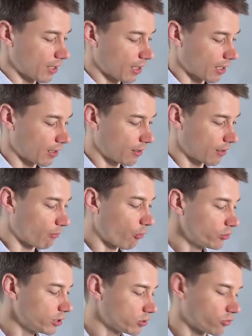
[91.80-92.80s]

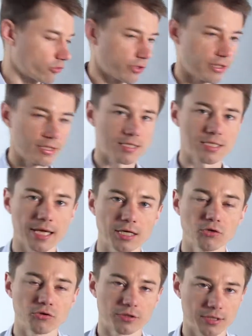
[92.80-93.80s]
monitoring,
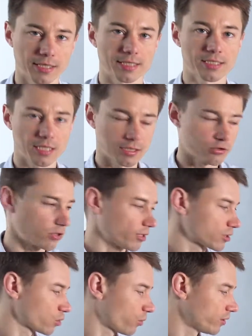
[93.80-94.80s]
security, etc.
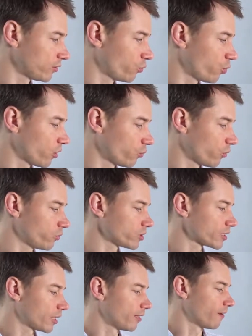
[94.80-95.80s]
So when we
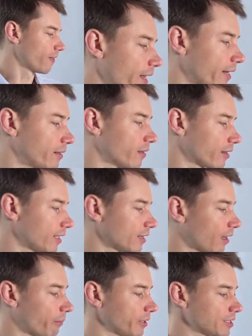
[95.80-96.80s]
say, hey,
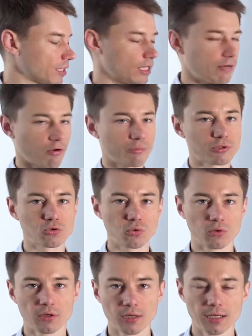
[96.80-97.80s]
GitLab is a DevOps
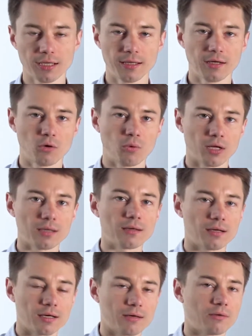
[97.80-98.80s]
tool,
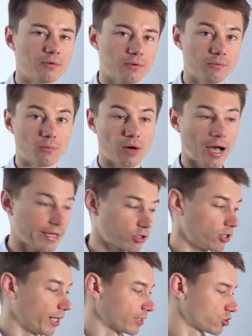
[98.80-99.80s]
well, I
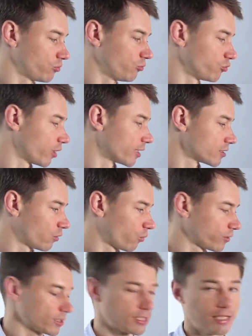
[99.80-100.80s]
actually assume you guys know
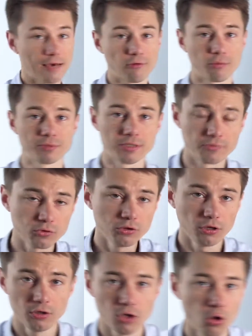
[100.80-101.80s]
what is DevOps. If you
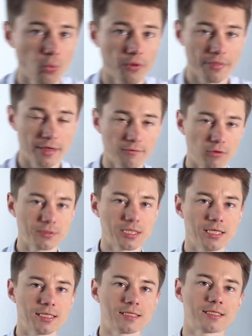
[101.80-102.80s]
don't know what DevOps
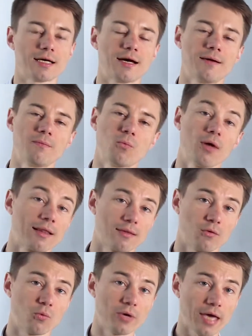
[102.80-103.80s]
is, well,
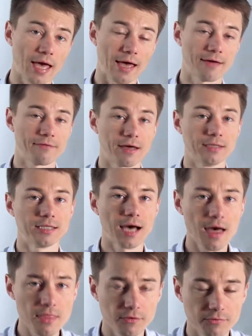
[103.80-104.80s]
we have
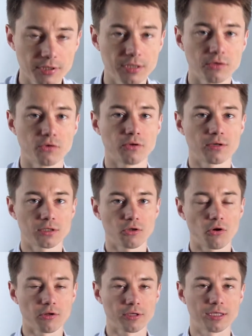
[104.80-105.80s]
another video
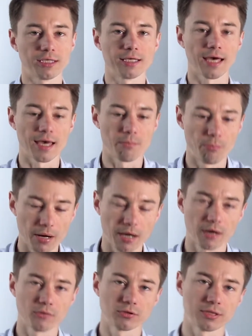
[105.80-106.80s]
talking about